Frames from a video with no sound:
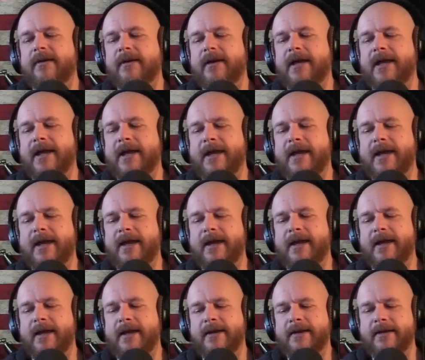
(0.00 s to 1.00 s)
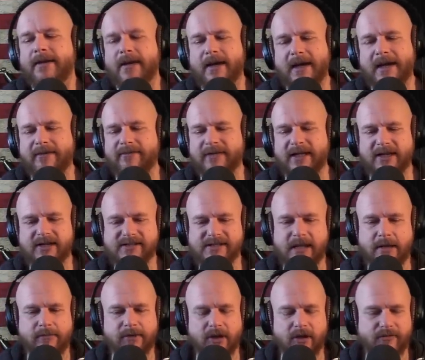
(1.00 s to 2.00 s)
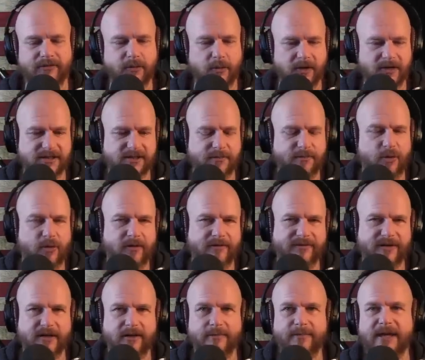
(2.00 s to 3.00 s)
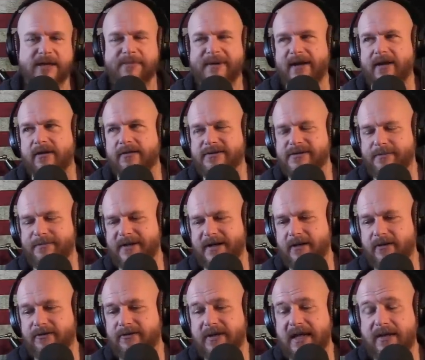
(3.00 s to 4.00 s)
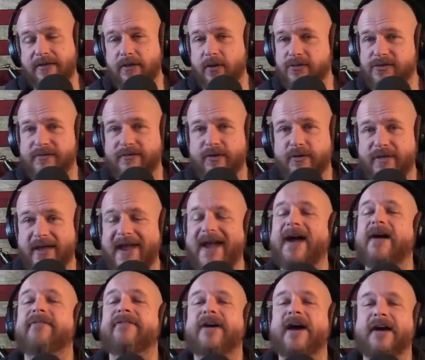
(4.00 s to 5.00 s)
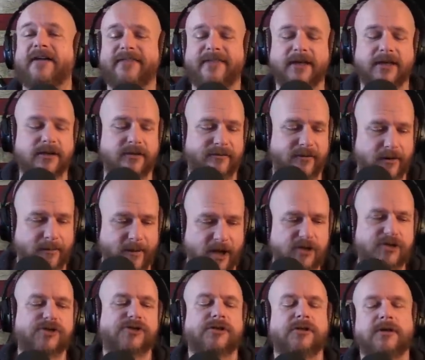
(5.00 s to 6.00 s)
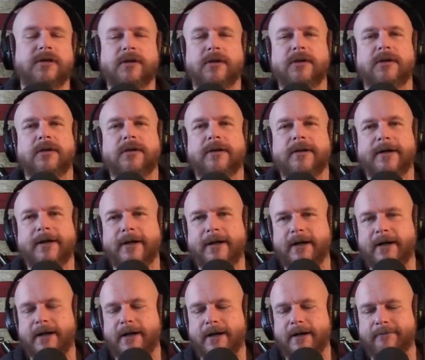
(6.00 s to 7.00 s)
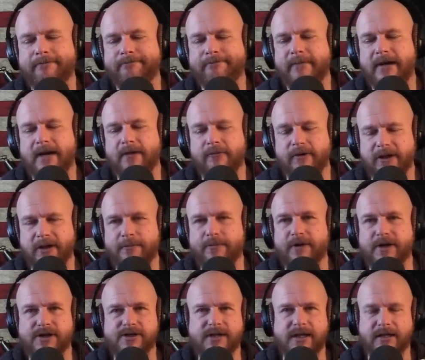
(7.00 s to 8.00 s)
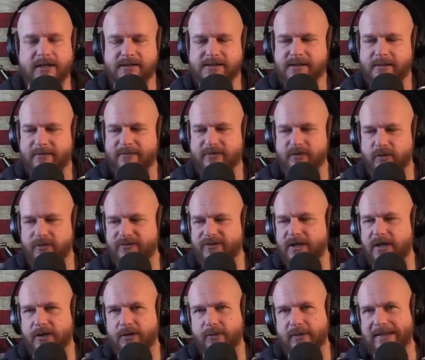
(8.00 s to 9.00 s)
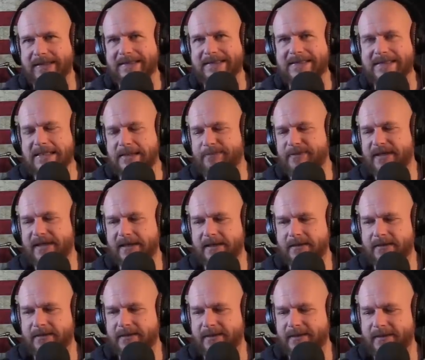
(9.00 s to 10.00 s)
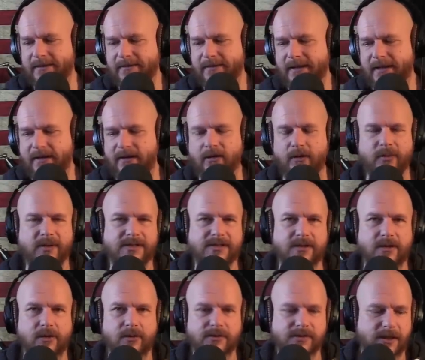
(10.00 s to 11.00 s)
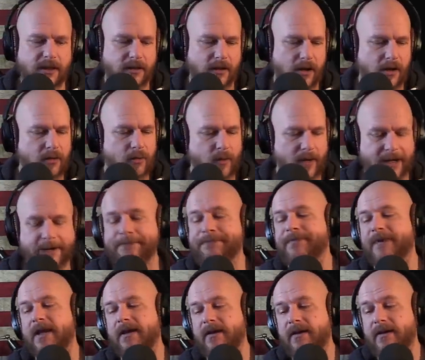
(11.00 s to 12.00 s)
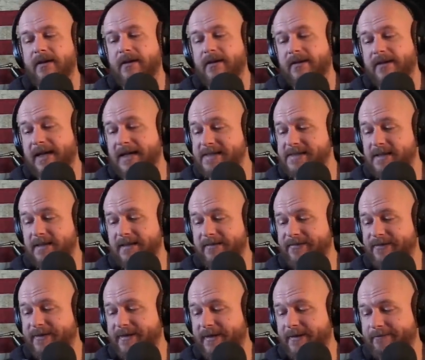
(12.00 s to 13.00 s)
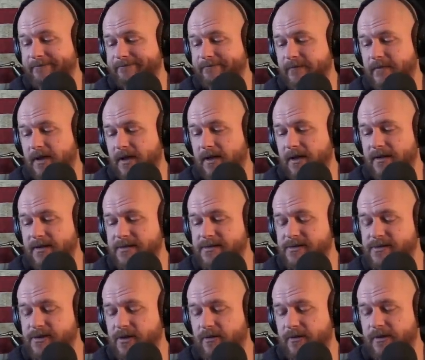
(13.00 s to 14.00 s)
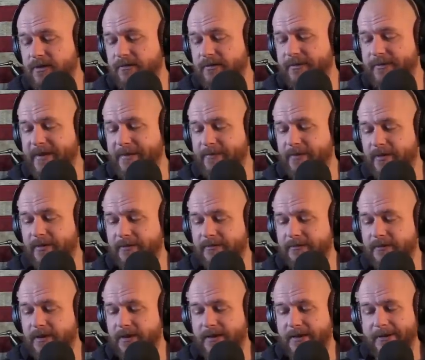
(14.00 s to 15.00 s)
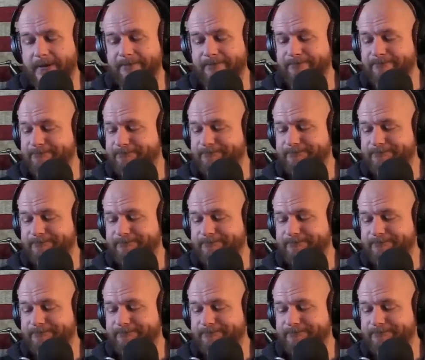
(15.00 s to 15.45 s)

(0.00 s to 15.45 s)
And I have links down below if you want to support via PayPal or something else. And those of you that have, I thank you very much. Um, I really appreciate it. Some of you have dug really deep, and uh, that always goes a long way. Guys, I'll leave it there. Uh, this is Joker. Remember, um,